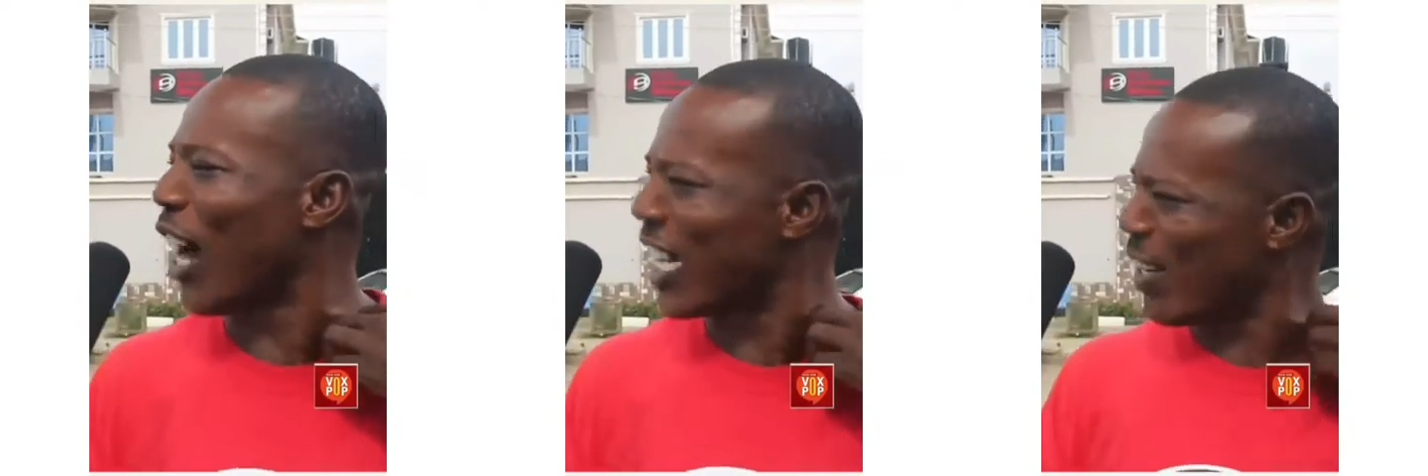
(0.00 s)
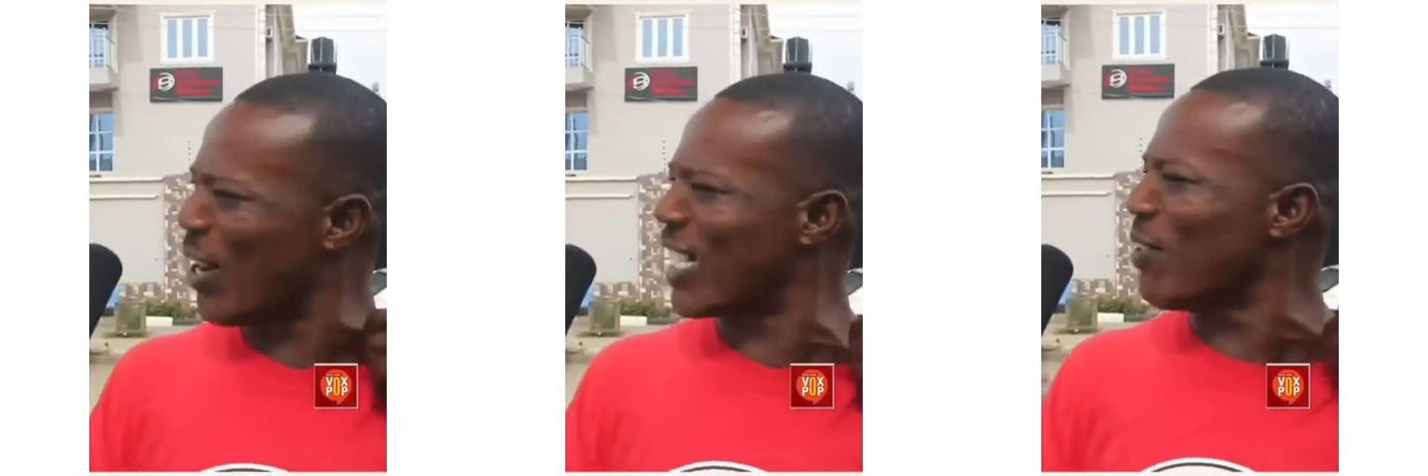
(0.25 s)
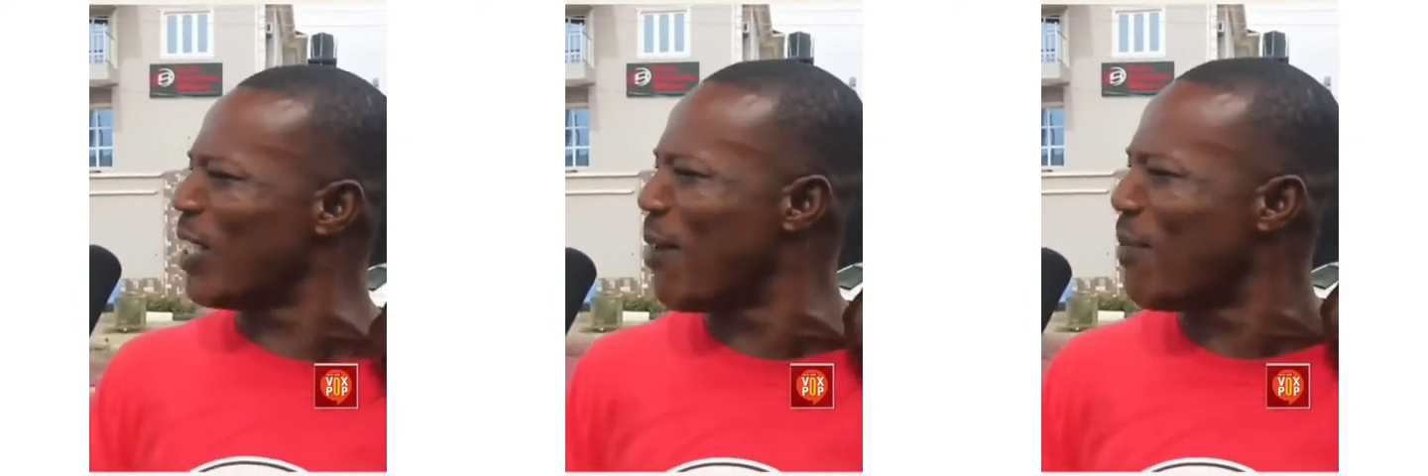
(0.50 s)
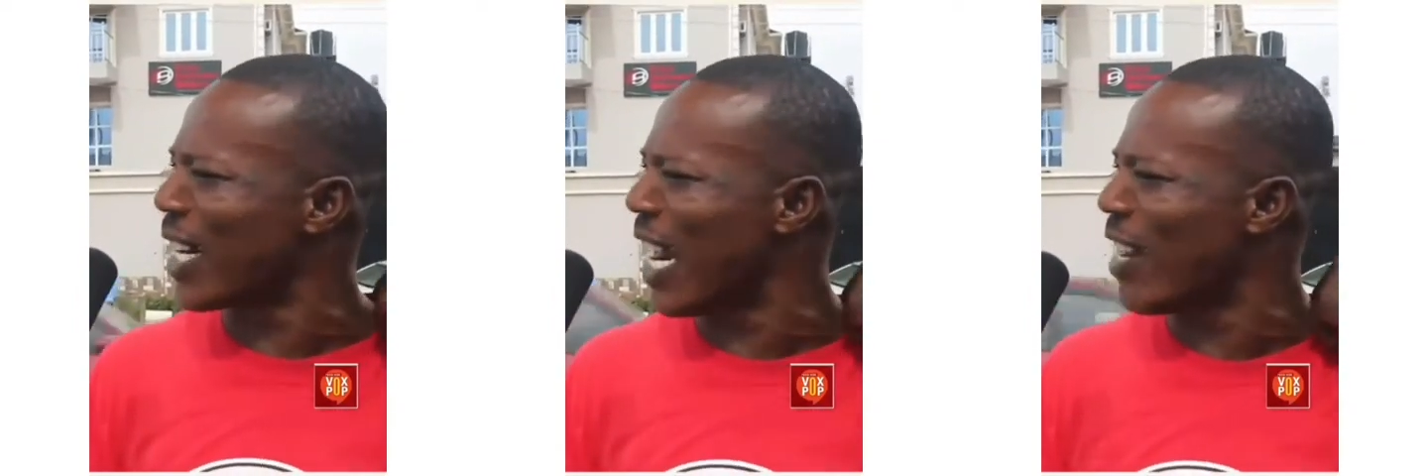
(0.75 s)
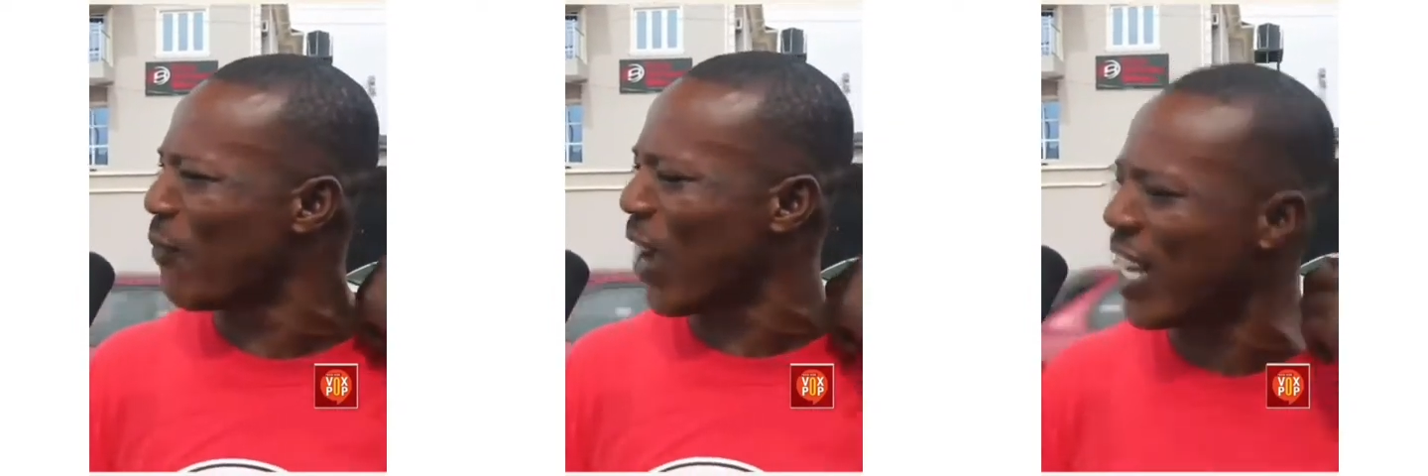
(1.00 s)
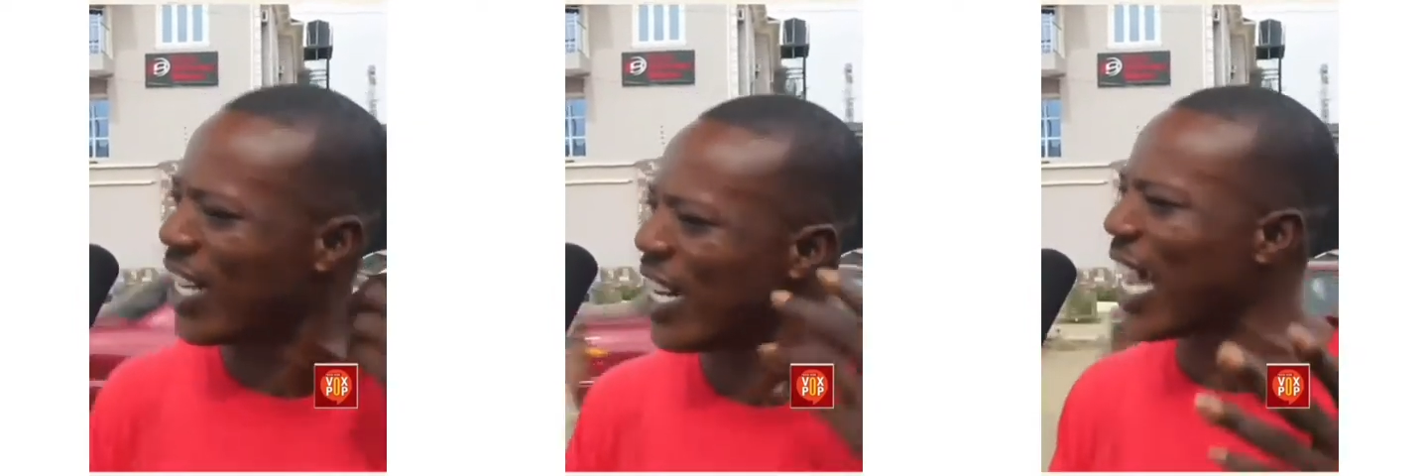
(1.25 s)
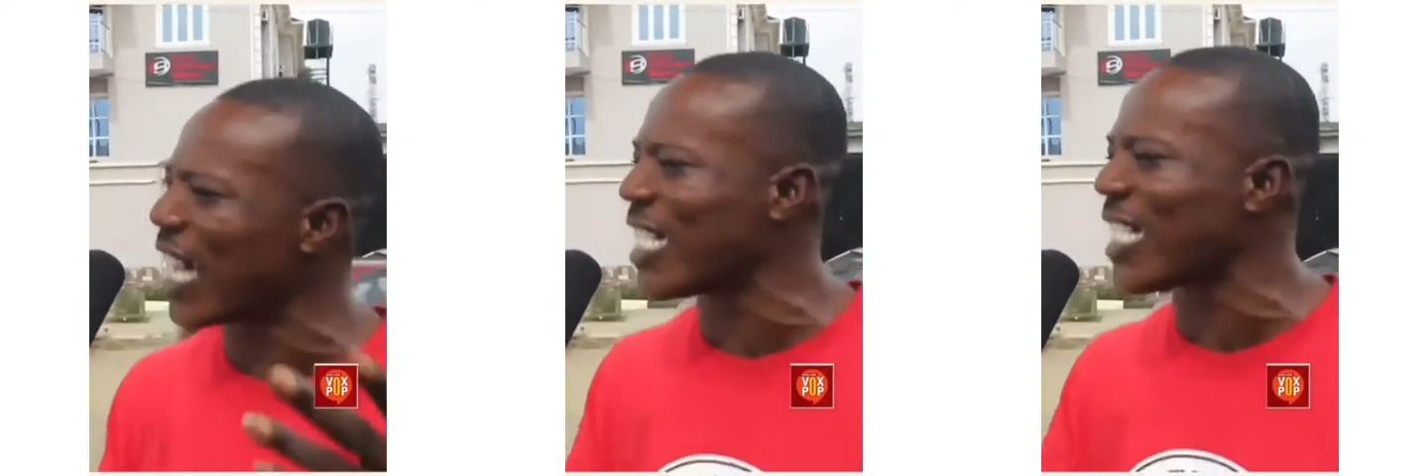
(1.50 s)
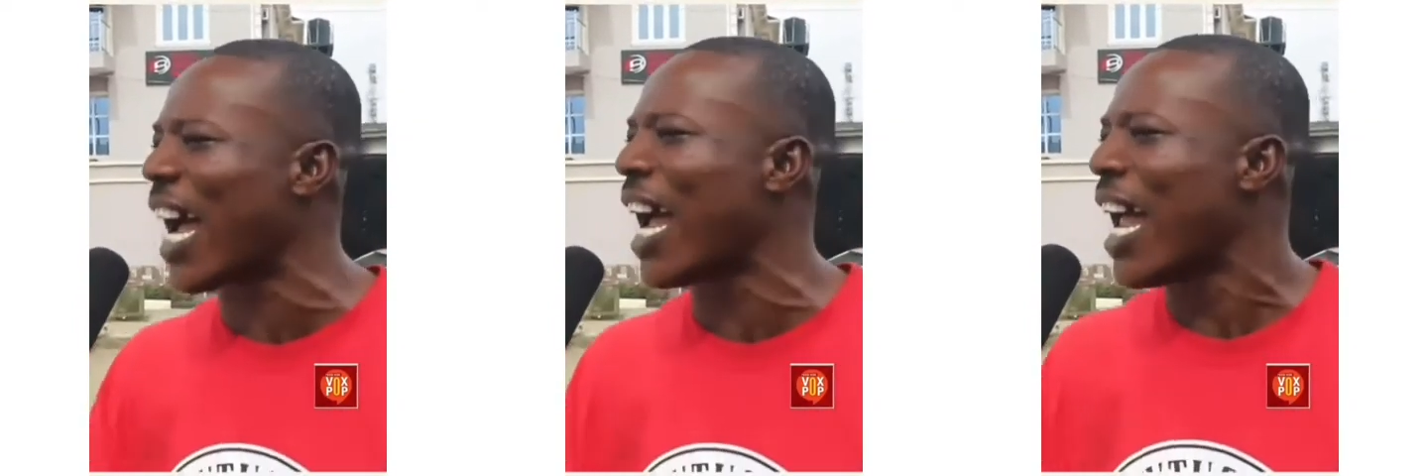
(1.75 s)
I said, wait till they make them they fight, they dance
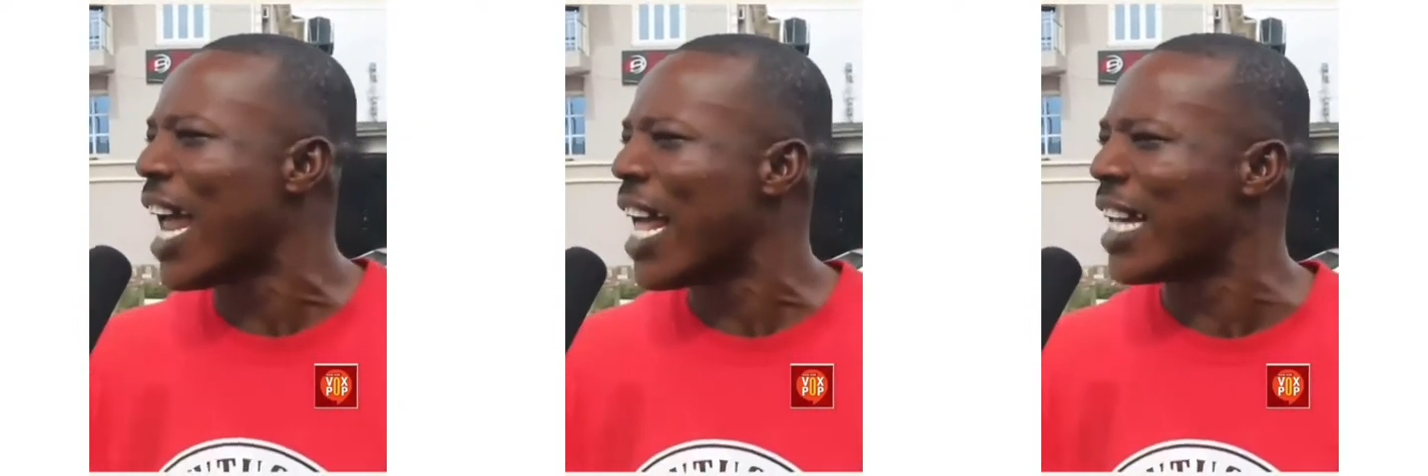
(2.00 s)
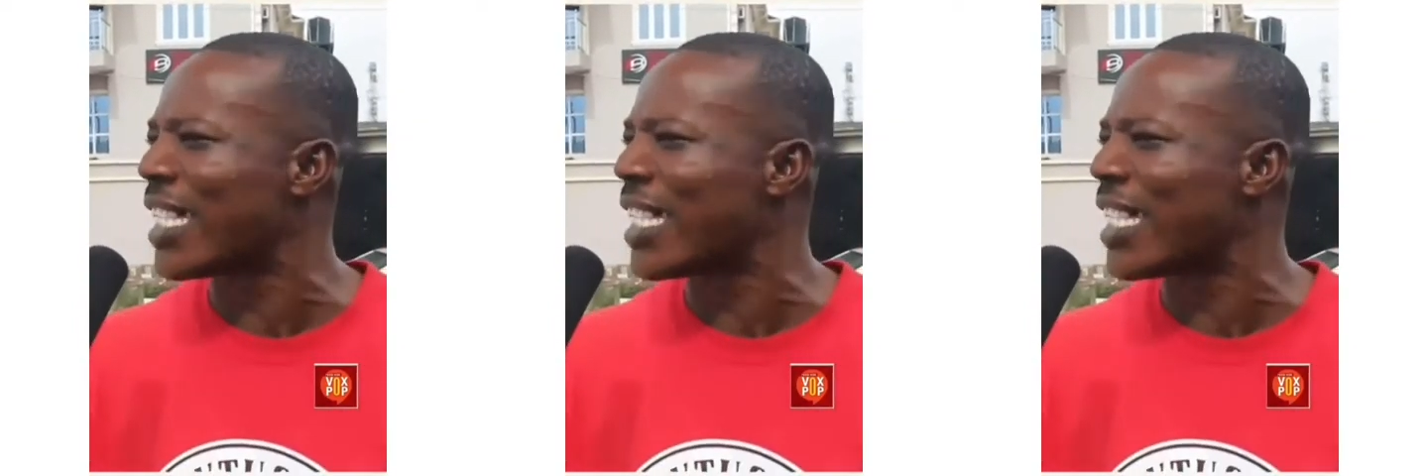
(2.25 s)
inside.